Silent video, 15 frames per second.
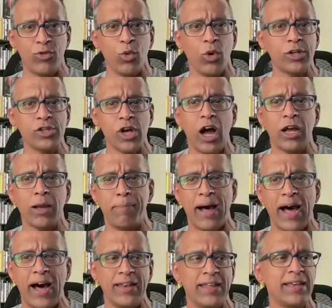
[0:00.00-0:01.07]
you want to talk
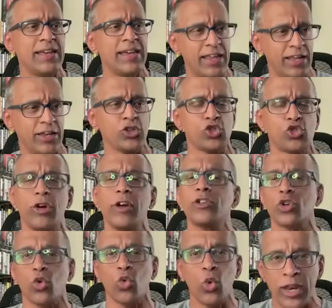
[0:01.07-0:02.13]
about hitting streaks
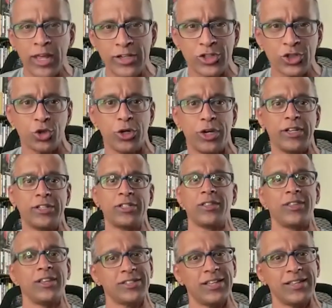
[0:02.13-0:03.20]
or winning streaks and
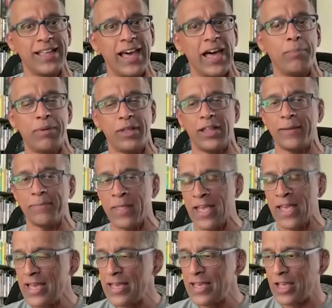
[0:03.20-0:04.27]
things like that,
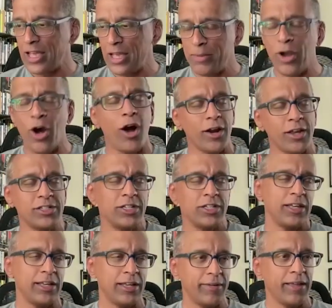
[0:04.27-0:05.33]
it'd be hard because
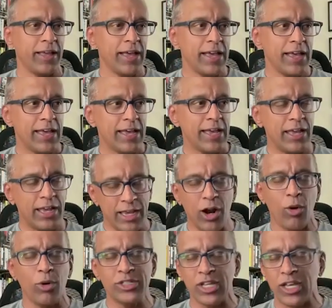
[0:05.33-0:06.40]
he'd
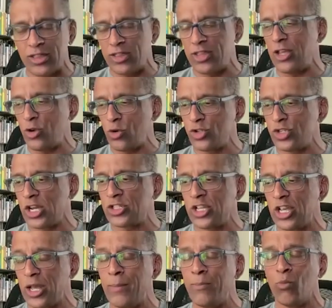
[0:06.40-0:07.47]
always think that you were jinxing
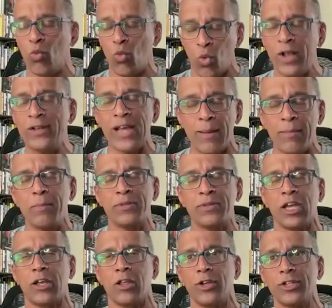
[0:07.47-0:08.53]
it. And one time in
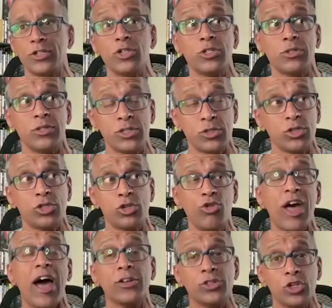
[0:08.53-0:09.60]
particular, this was
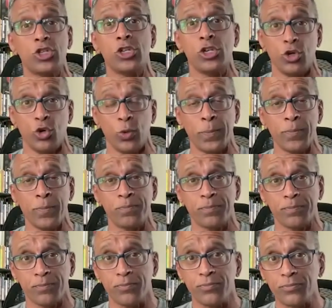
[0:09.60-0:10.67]
2002,
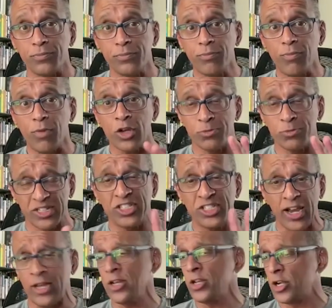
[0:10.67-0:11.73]
my
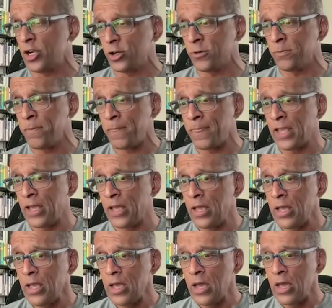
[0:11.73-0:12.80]
second year,
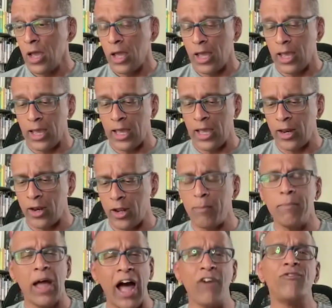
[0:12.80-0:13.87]
and
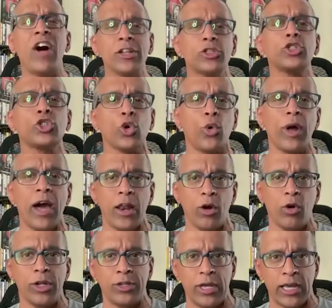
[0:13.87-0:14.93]
Alfonso
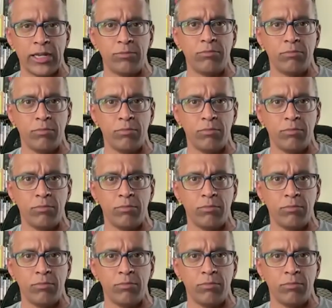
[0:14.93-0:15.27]
Soriano had